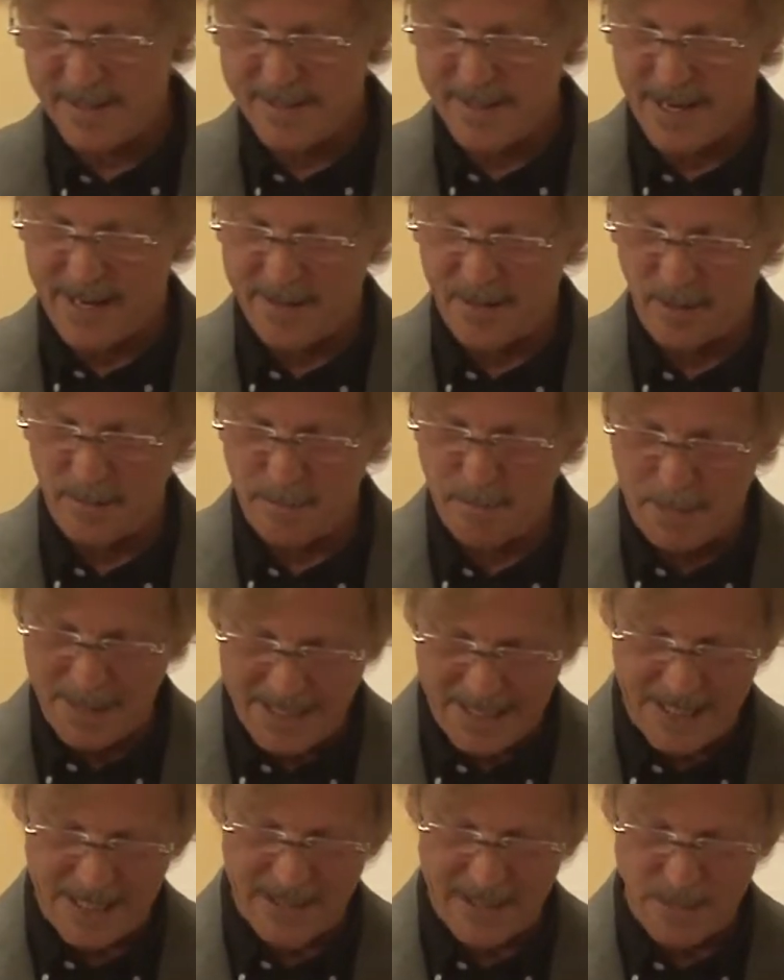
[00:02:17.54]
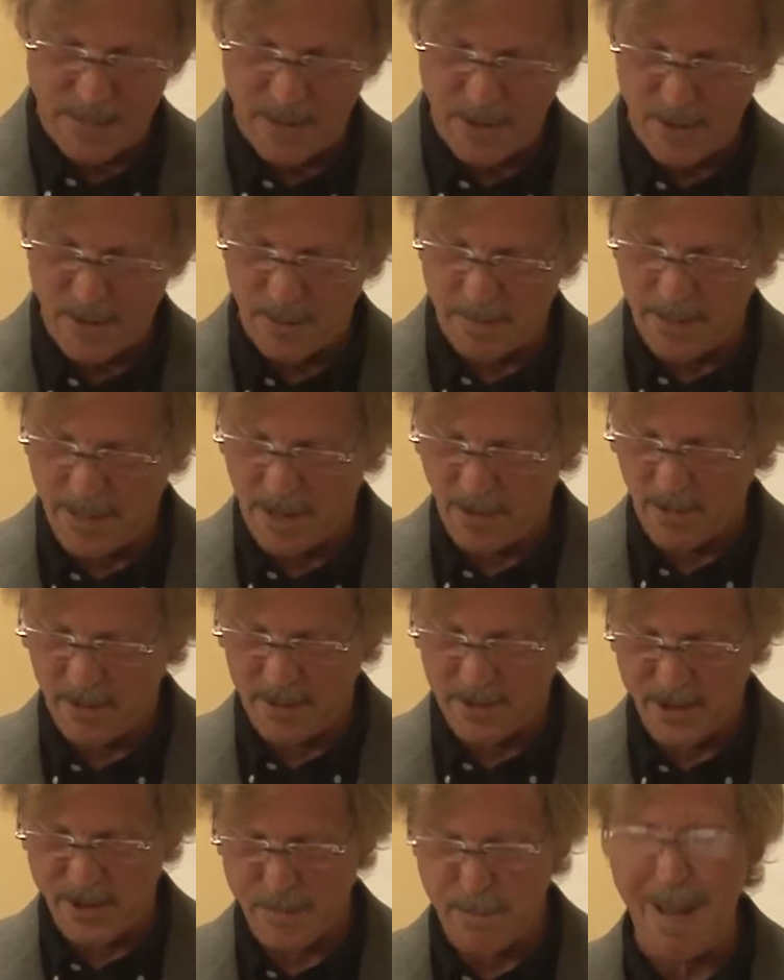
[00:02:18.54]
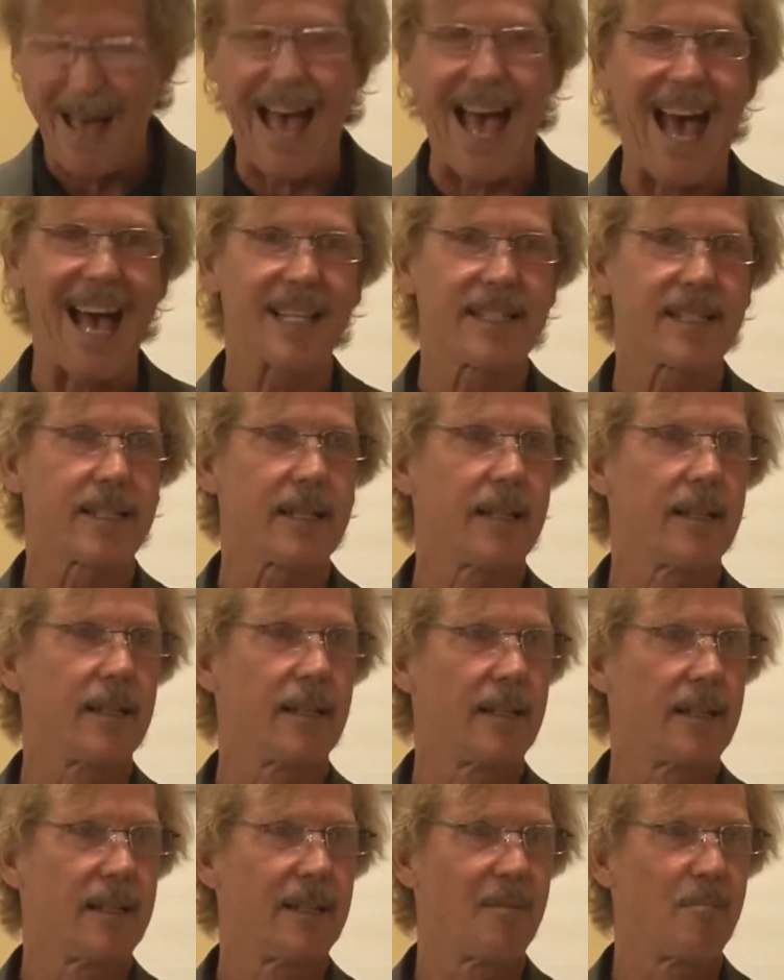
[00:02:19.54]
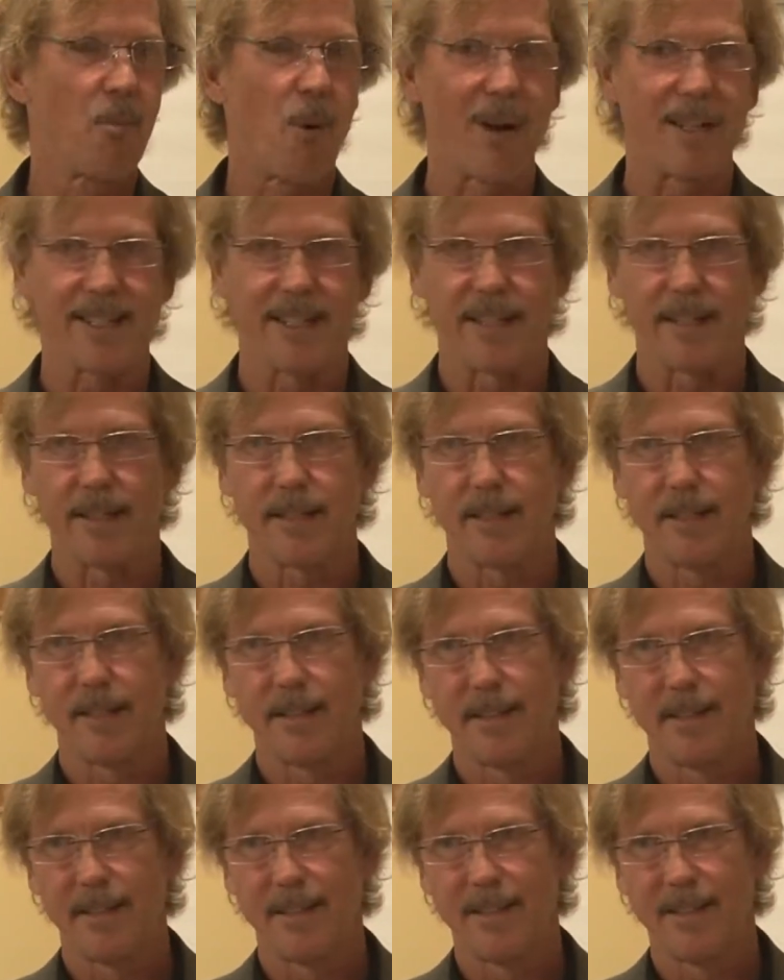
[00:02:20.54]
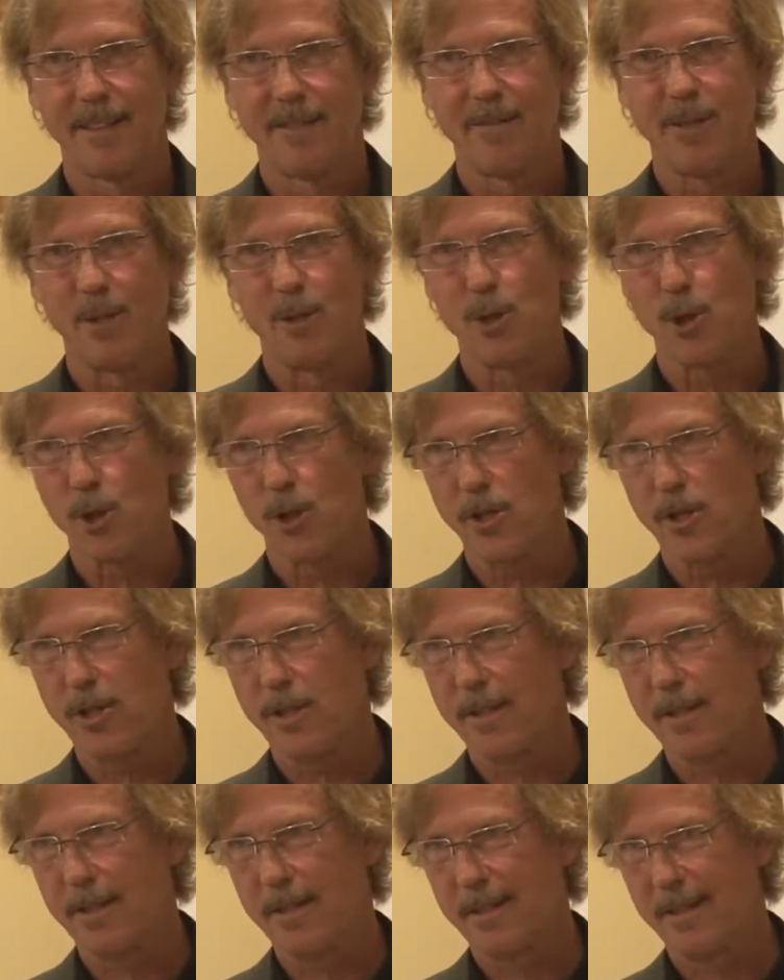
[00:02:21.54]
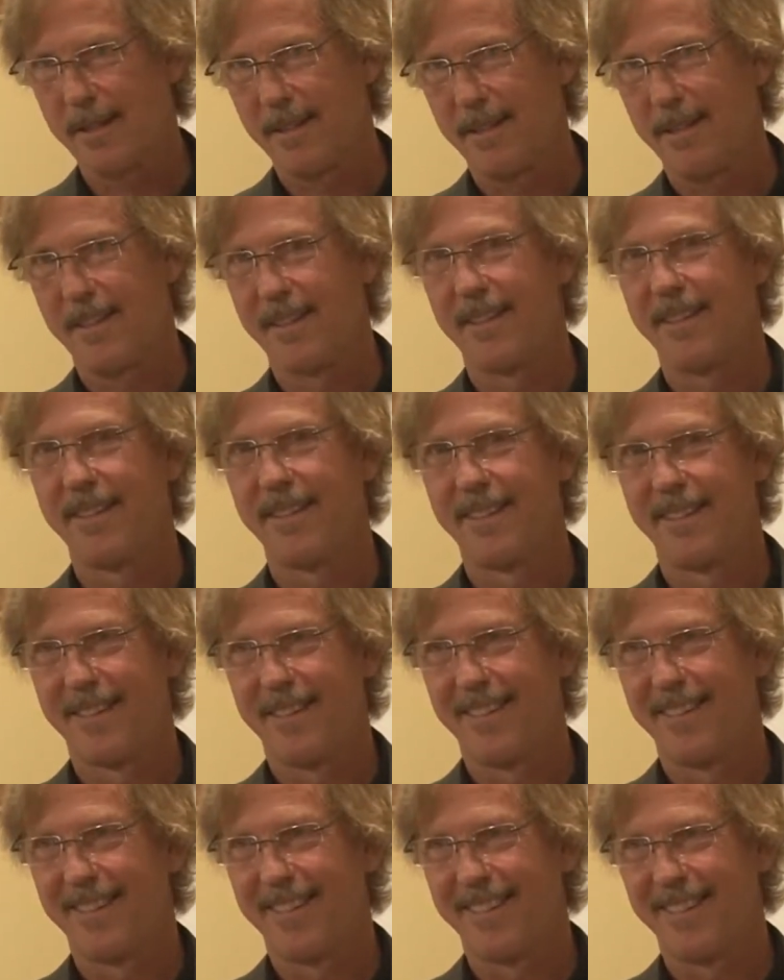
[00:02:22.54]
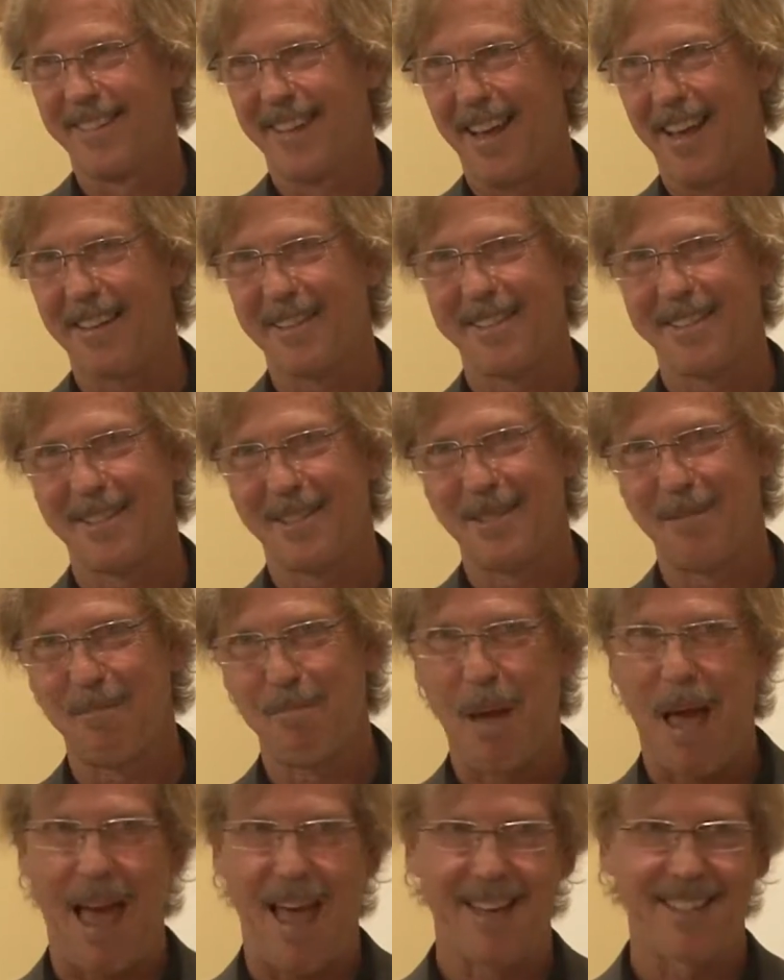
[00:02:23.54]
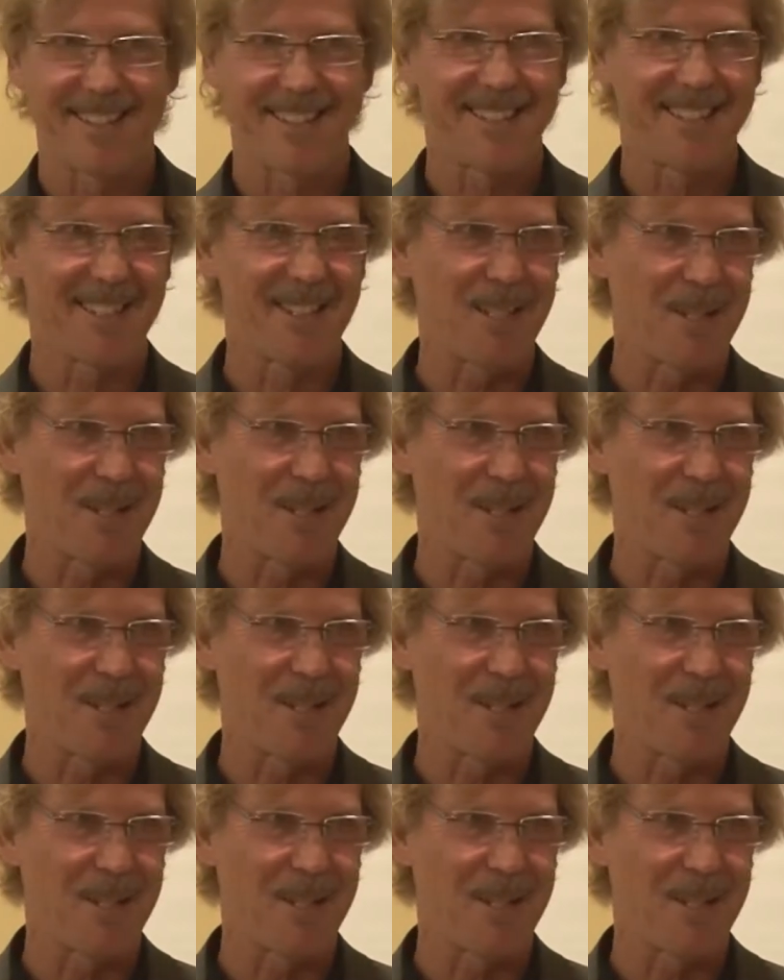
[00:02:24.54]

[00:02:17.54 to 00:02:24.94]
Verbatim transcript: entitled Being Spiritual But Not Religious Past, Present, futures. Yes, past.